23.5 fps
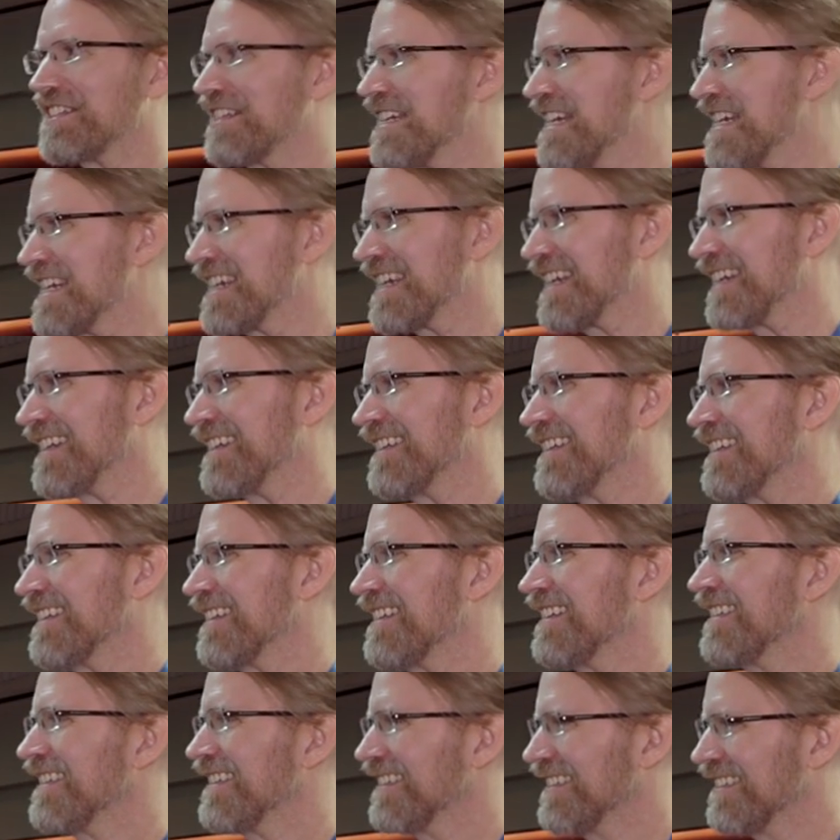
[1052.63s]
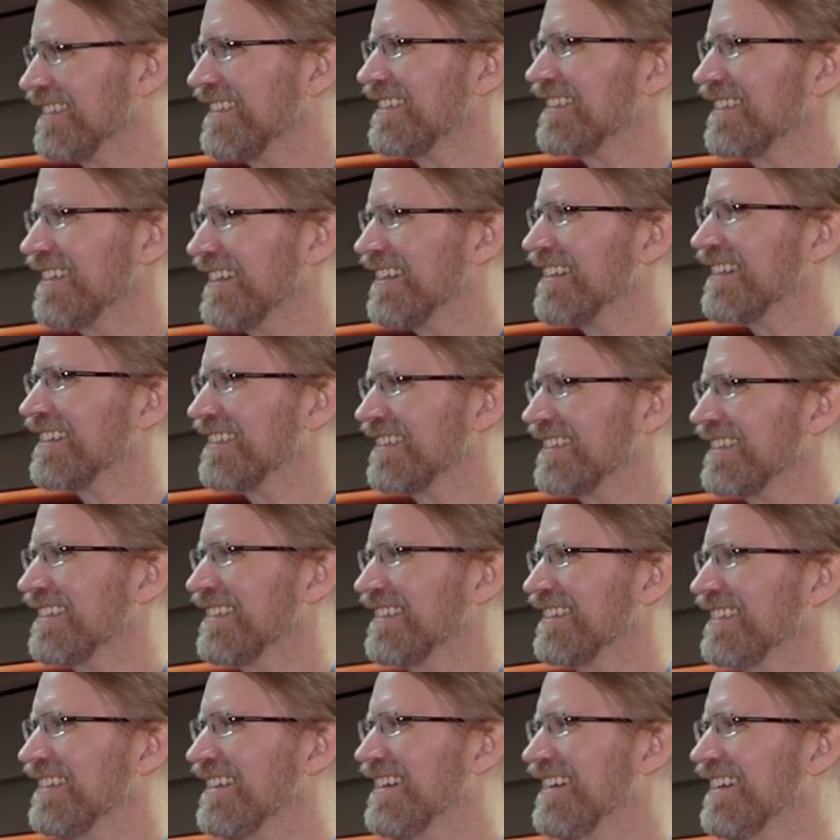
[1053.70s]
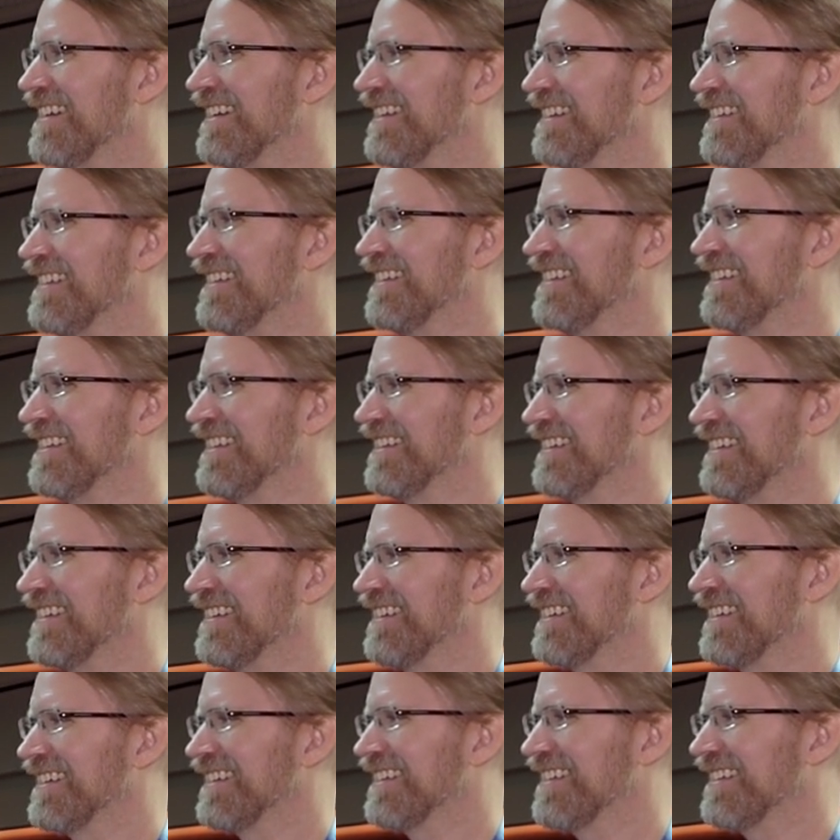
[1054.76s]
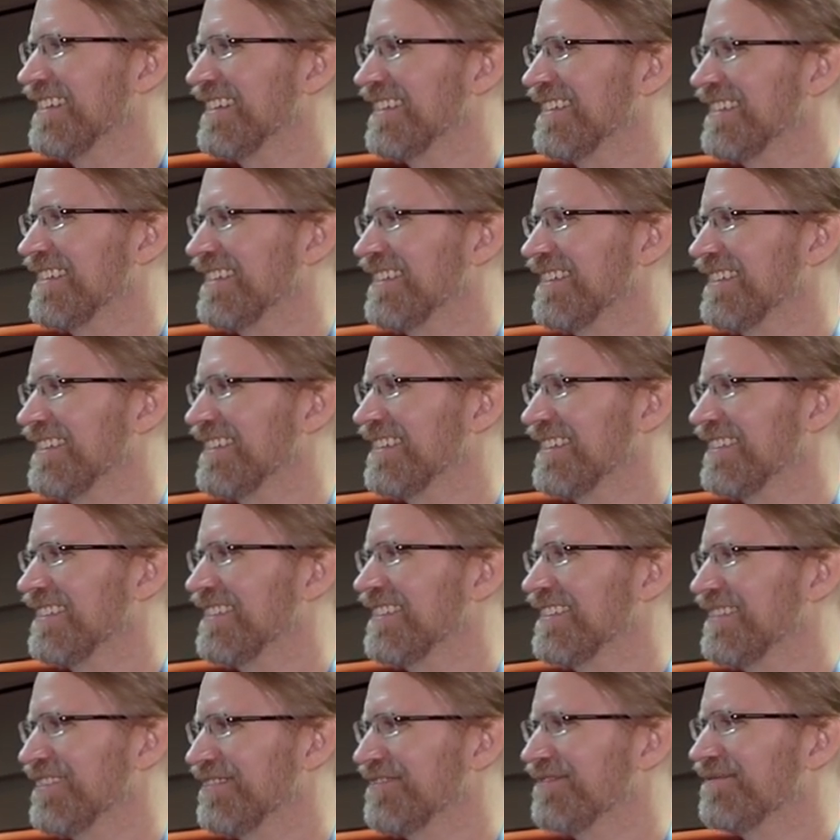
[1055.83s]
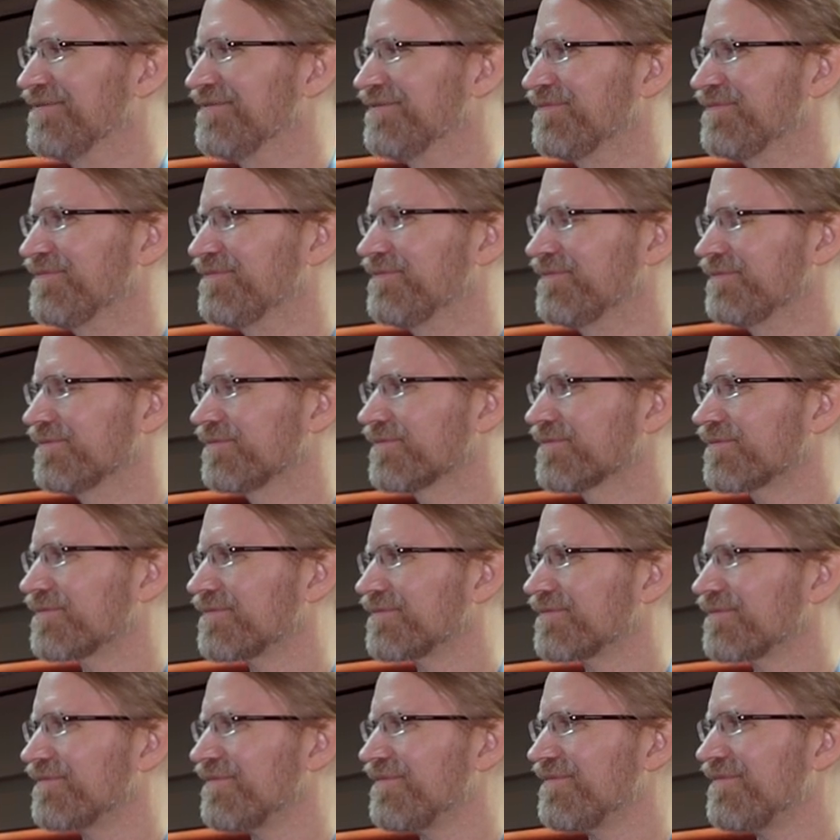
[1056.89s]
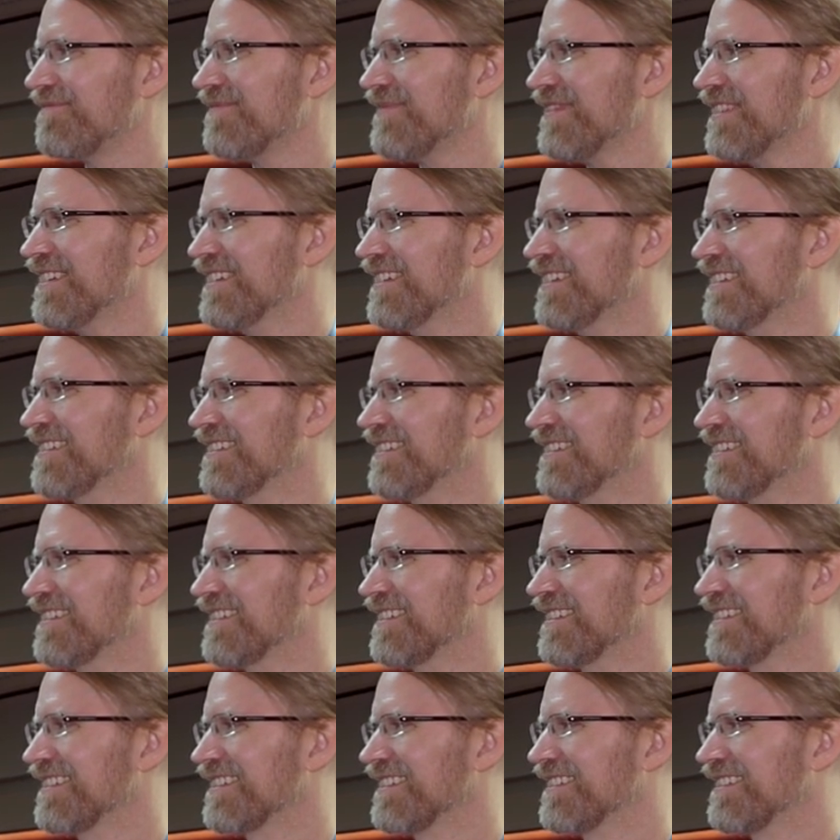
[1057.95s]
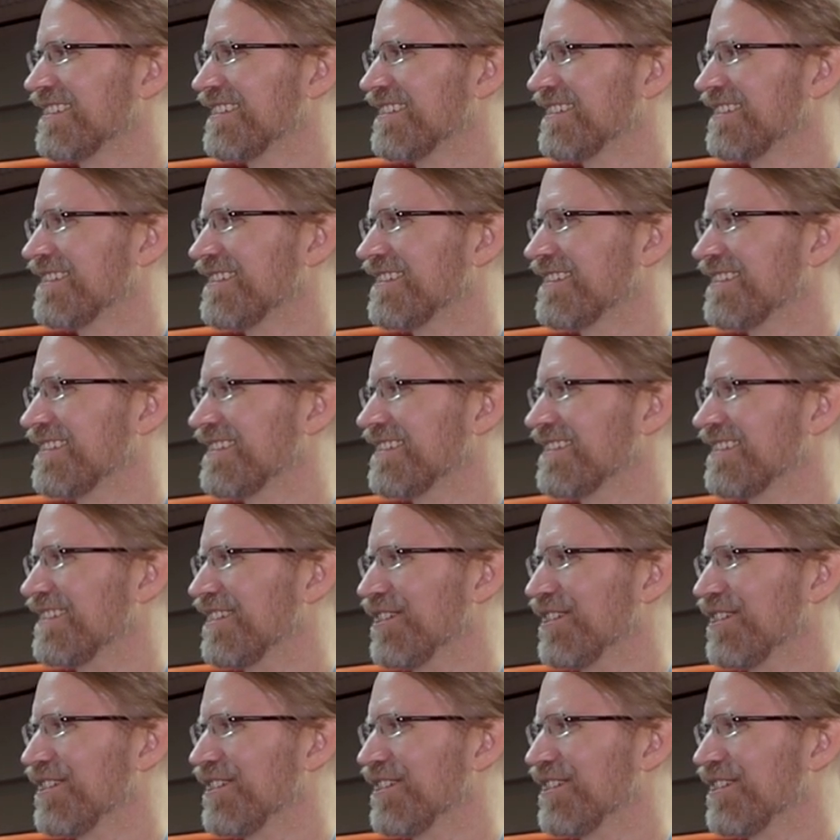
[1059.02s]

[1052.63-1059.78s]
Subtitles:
[no speech]